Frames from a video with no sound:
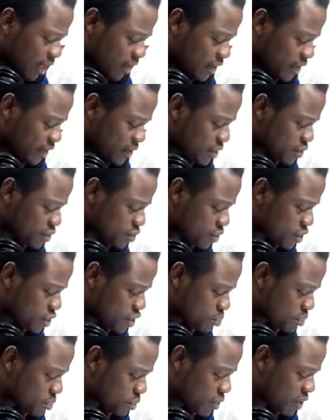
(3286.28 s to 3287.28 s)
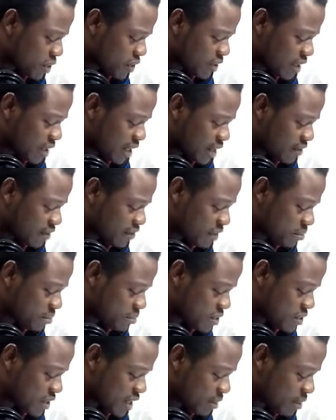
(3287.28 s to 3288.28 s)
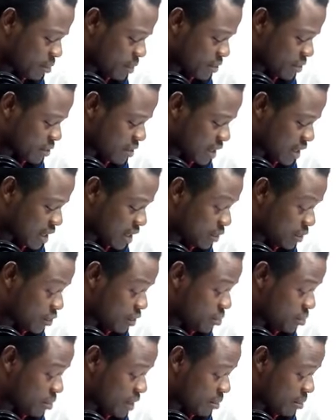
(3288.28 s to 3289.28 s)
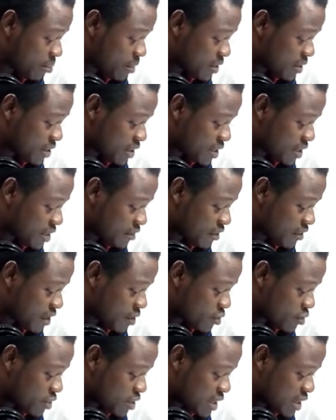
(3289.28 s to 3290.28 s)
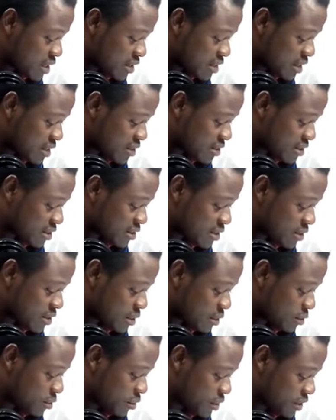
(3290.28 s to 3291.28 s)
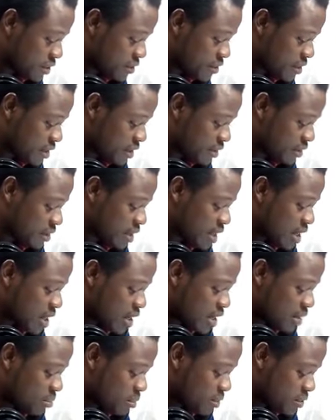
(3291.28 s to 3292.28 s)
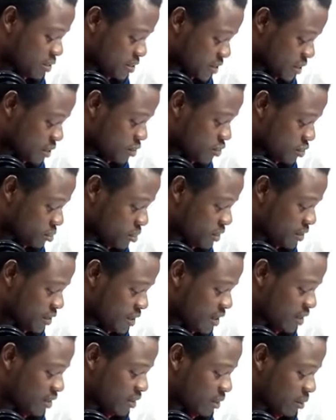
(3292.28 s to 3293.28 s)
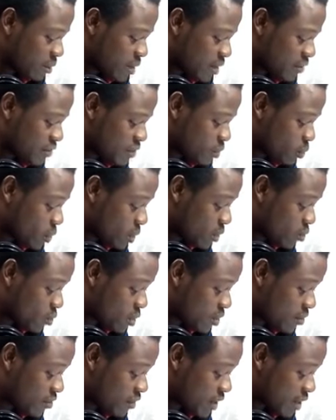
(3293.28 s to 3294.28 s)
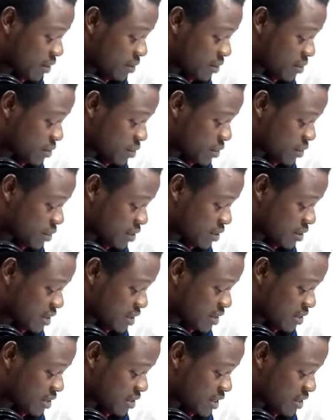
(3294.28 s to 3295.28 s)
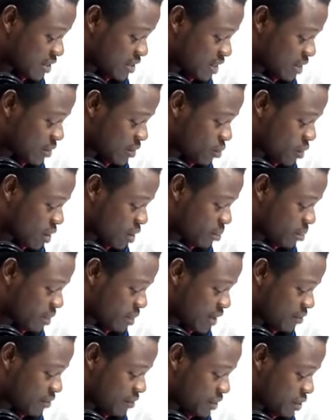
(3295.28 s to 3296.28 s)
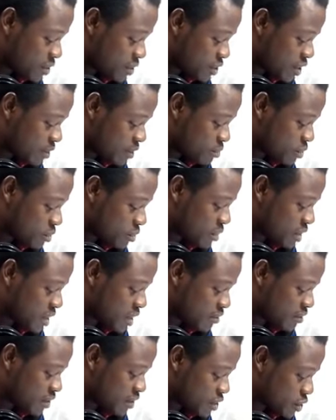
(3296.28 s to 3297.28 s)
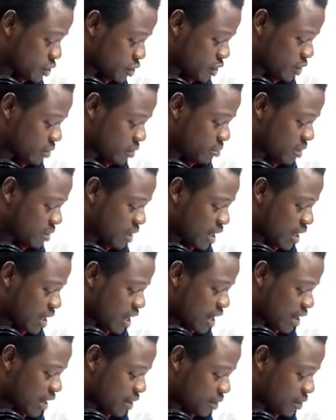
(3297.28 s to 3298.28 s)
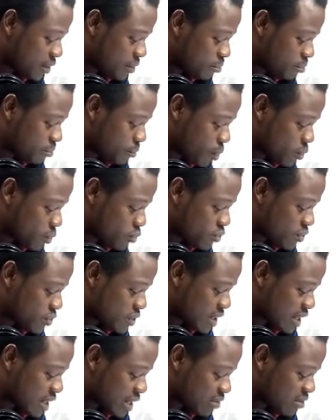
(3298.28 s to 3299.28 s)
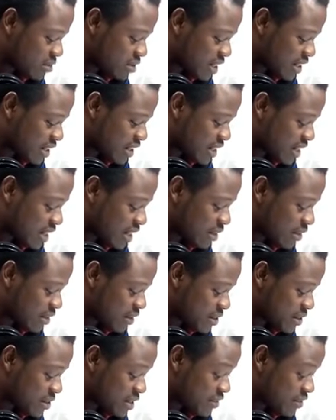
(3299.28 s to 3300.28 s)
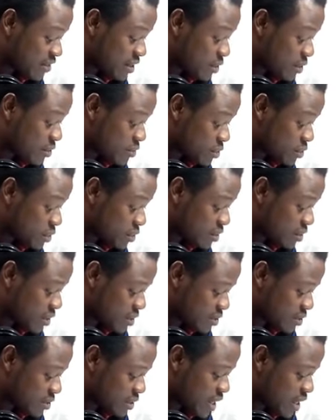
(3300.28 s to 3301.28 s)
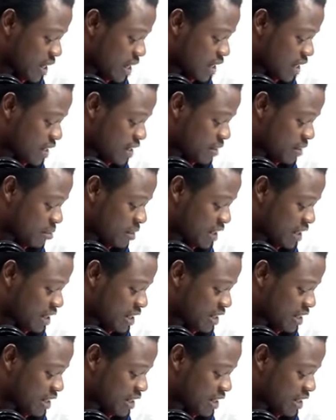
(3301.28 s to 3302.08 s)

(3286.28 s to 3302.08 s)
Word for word: The industrial dispute going on at FMC Abeokuta can only be abated if equity and justice is not only done, but seem to be done. One of the well-qualified consultants at the center who applied for the job should be given the job and not impose an outsider on the seven consultants, thereby